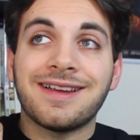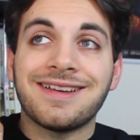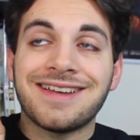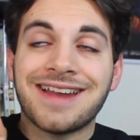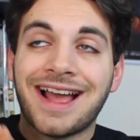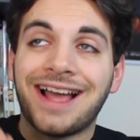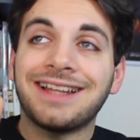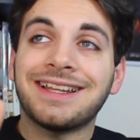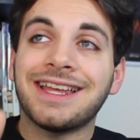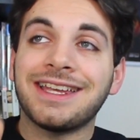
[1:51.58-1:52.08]

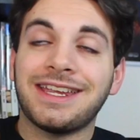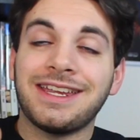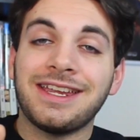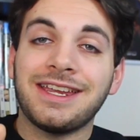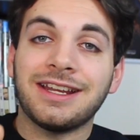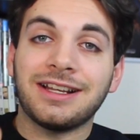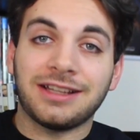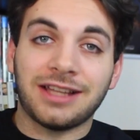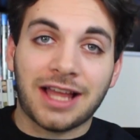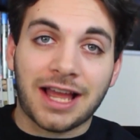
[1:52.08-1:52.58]
not
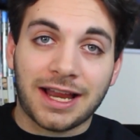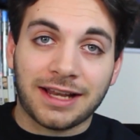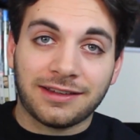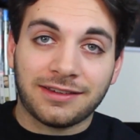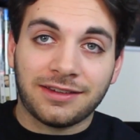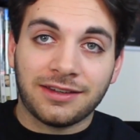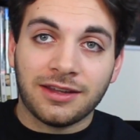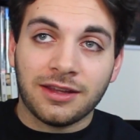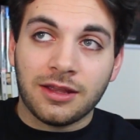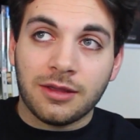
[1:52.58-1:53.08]
liking it a
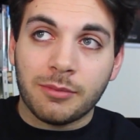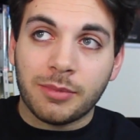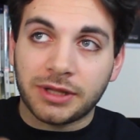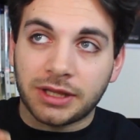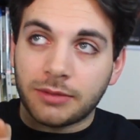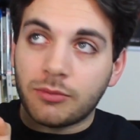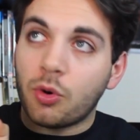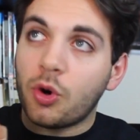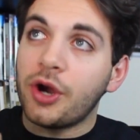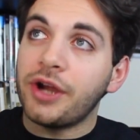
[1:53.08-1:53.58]
lot,
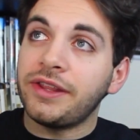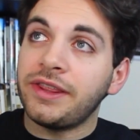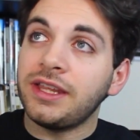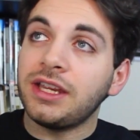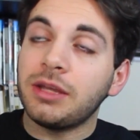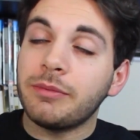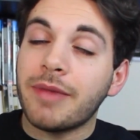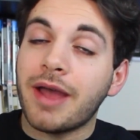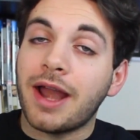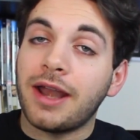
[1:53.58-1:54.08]
but the more I
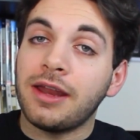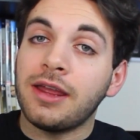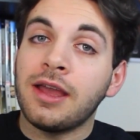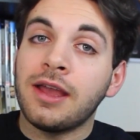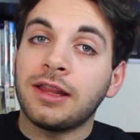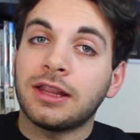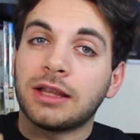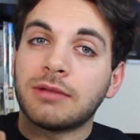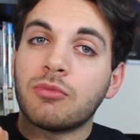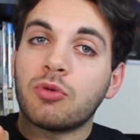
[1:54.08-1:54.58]
think about it,
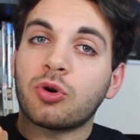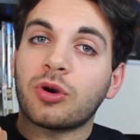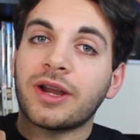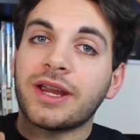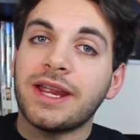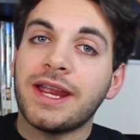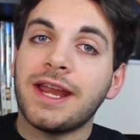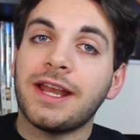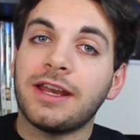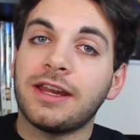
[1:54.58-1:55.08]
the more
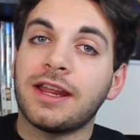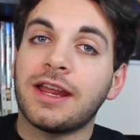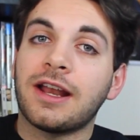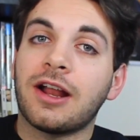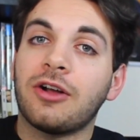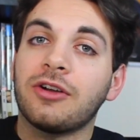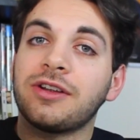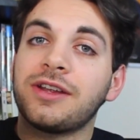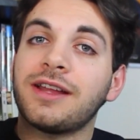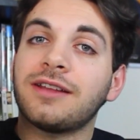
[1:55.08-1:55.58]
I hate it,
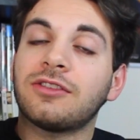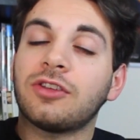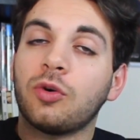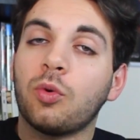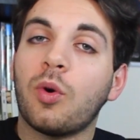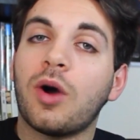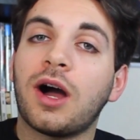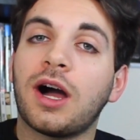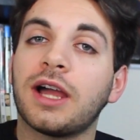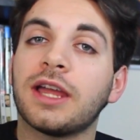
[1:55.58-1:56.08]
and I'll get to
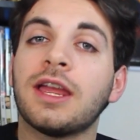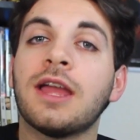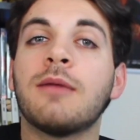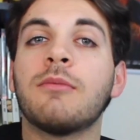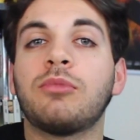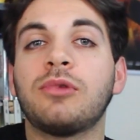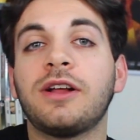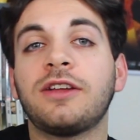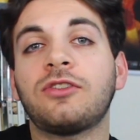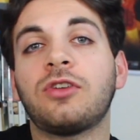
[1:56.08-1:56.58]
why.
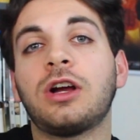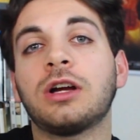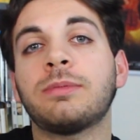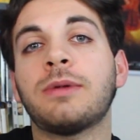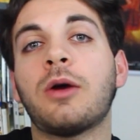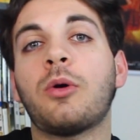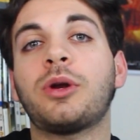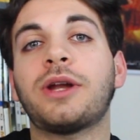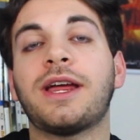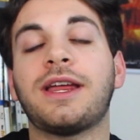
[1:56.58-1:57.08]
But let's talk
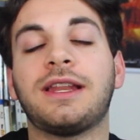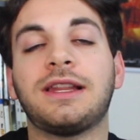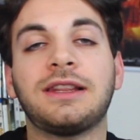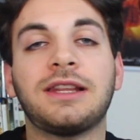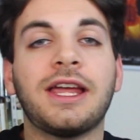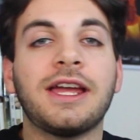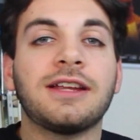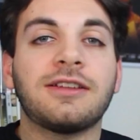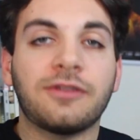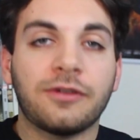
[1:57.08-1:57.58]
about what I
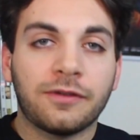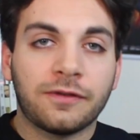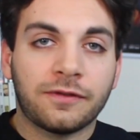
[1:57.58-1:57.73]
liked